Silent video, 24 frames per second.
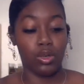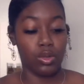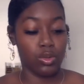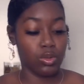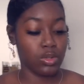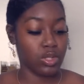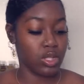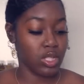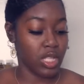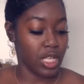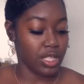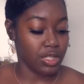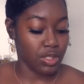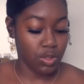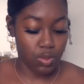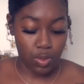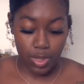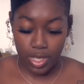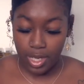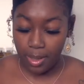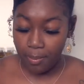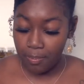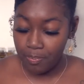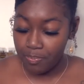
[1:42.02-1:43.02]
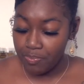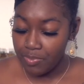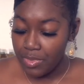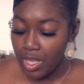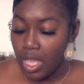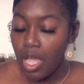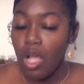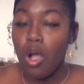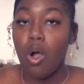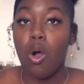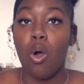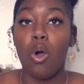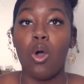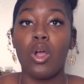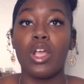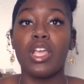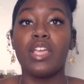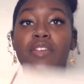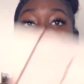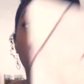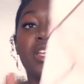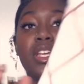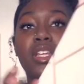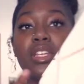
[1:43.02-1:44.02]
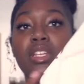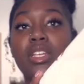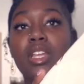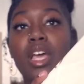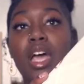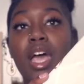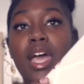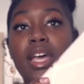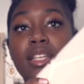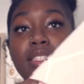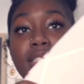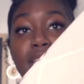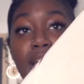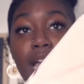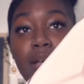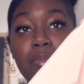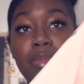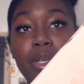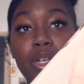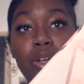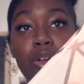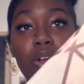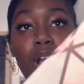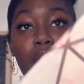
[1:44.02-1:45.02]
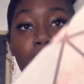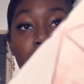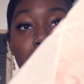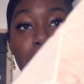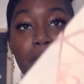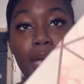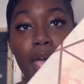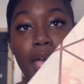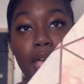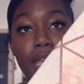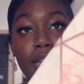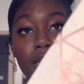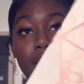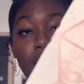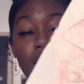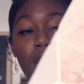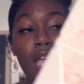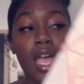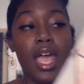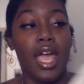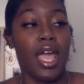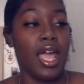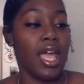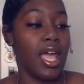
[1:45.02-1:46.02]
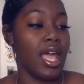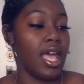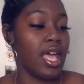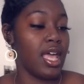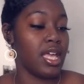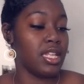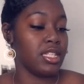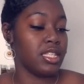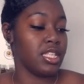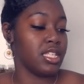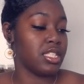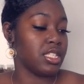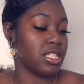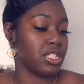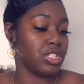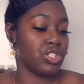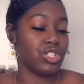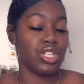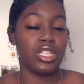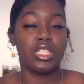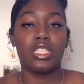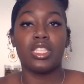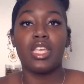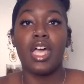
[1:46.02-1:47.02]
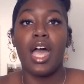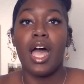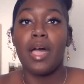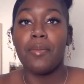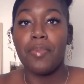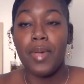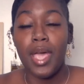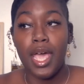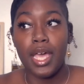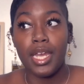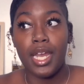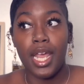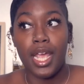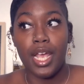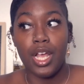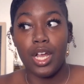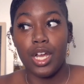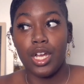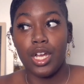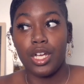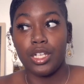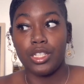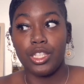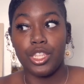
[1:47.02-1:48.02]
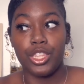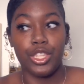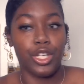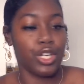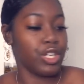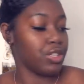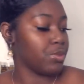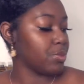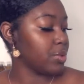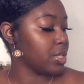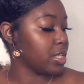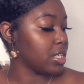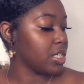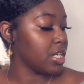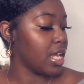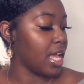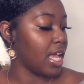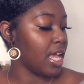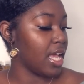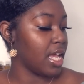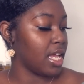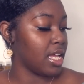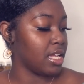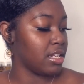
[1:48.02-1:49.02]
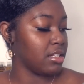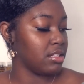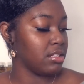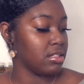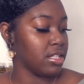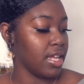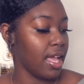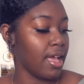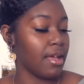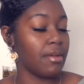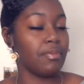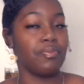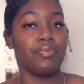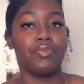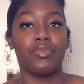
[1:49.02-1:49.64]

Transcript: 2020, or even a tablet or iPad, and this is just the iPad Air, the third one. And yeah,